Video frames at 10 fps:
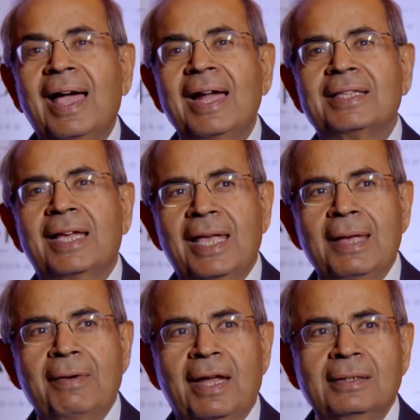at the
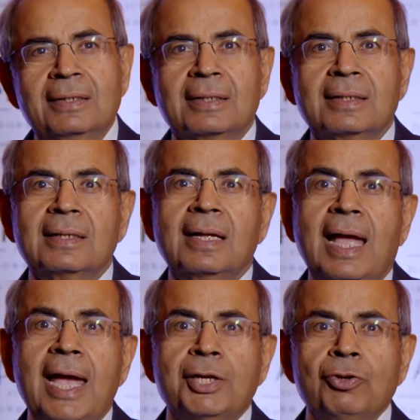event,
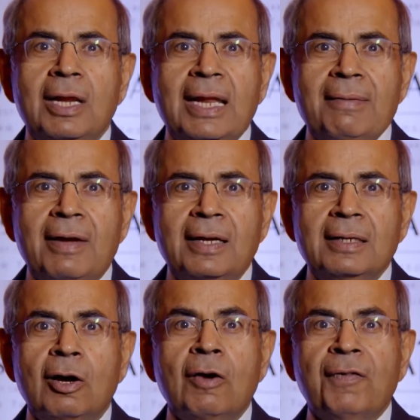annual event
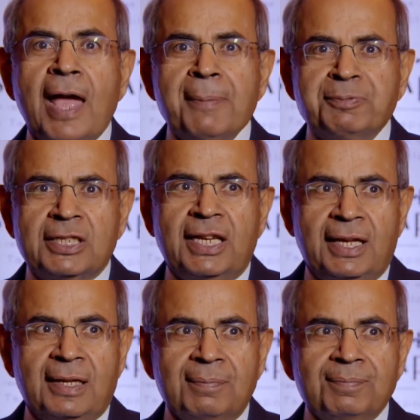of Apsley.